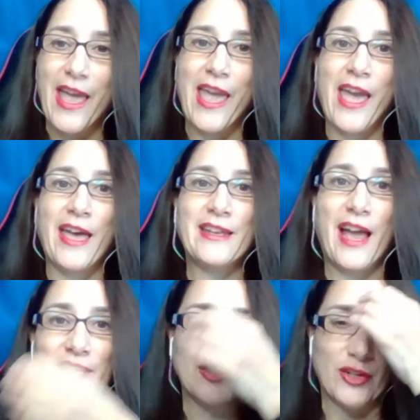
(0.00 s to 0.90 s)
And
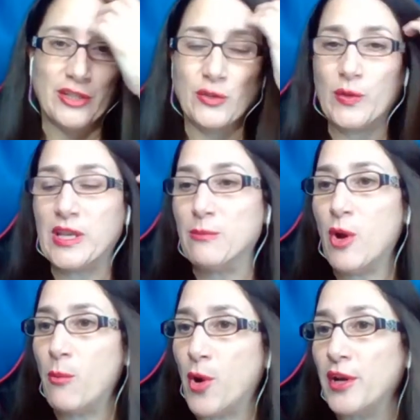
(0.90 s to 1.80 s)
I started doing
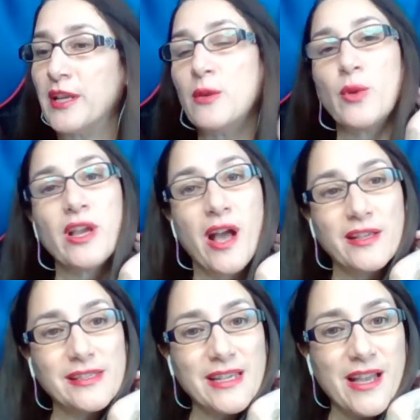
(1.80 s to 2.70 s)
email marketing with
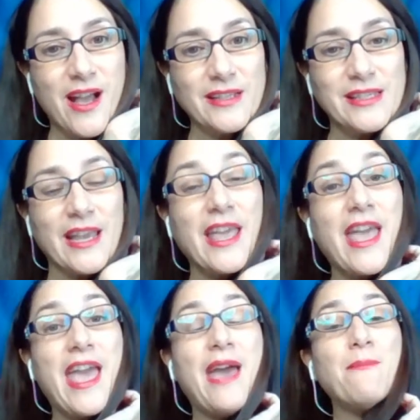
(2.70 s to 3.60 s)
Constant Contact.
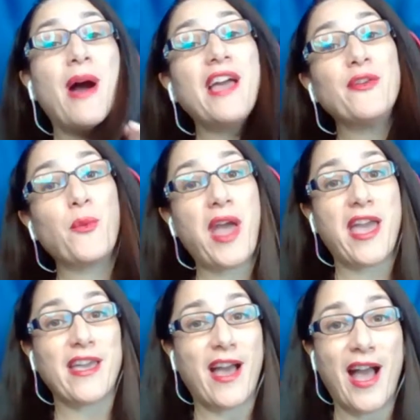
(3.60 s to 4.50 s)
And by the
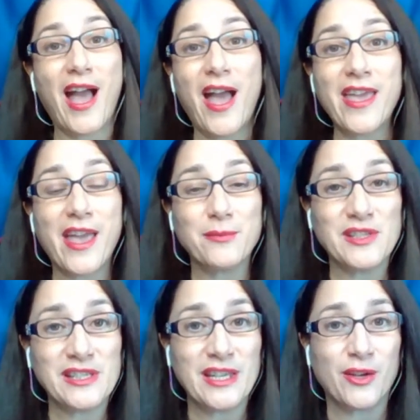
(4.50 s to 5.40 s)
way, I am
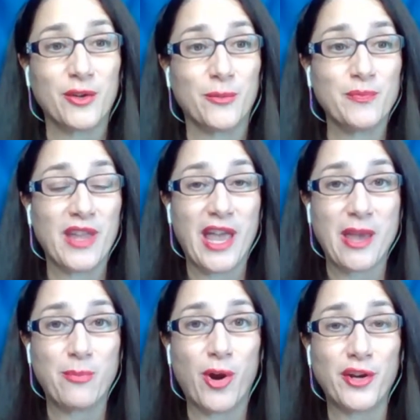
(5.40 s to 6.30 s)
still a
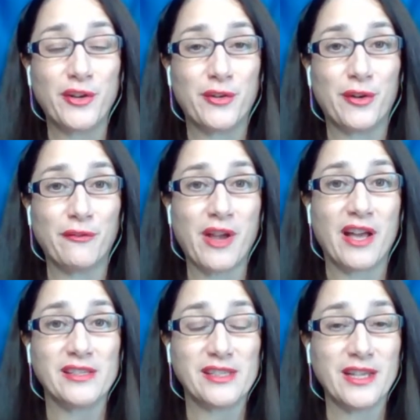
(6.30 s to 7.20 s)
partner of
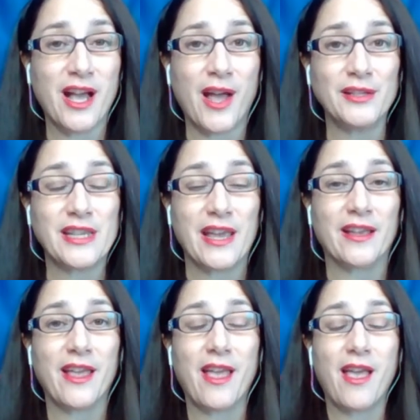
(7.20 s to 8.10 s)
Constant Contact.
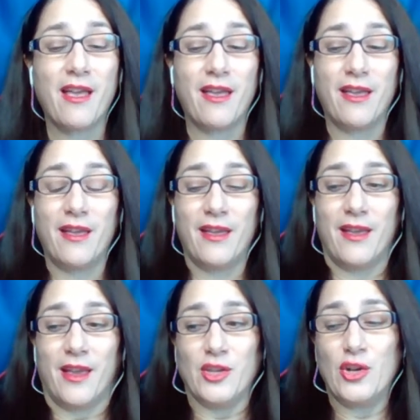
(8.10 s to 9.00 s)

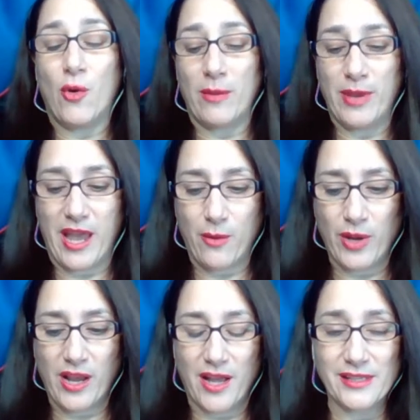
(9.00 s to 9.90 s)
You know, I began with
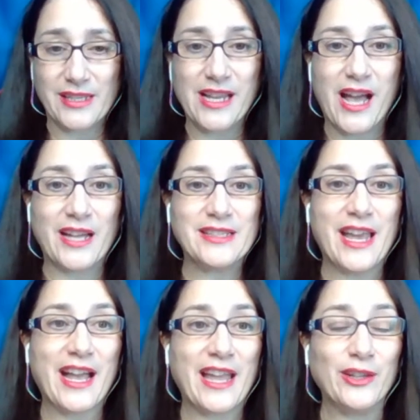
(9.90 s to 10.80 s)
Constant
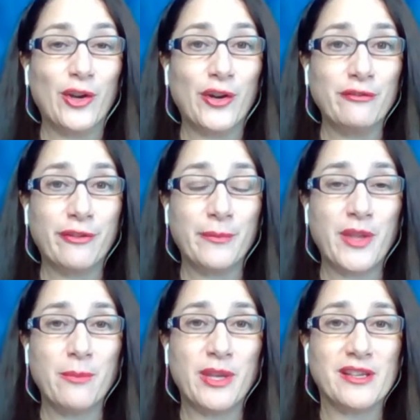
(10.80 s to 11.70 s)
Contact. I learned from
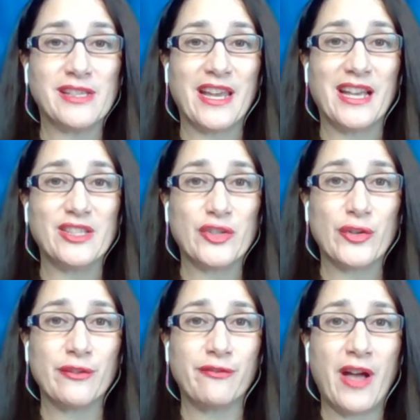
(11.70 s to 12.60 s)
them because I got
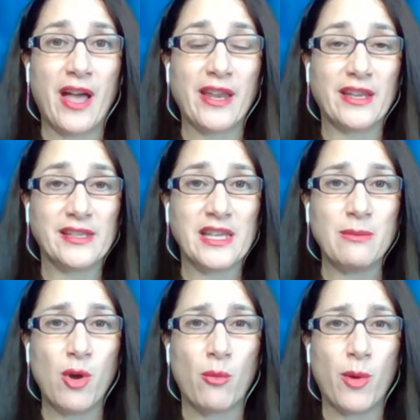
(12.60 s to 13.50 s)
certified as an
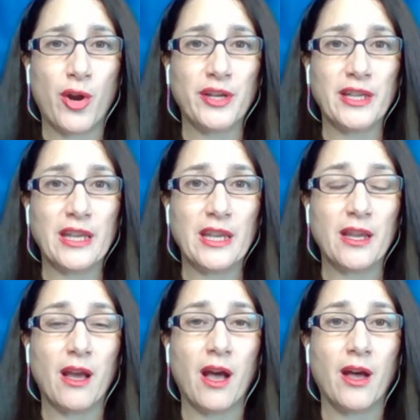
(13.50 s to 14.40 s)
email marketing
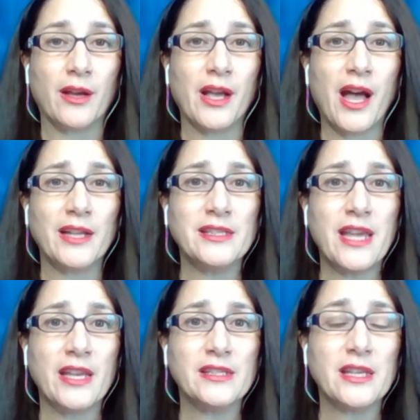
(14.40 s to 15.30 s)

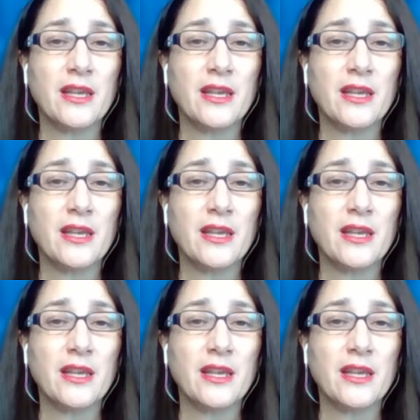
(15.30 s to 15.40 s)
content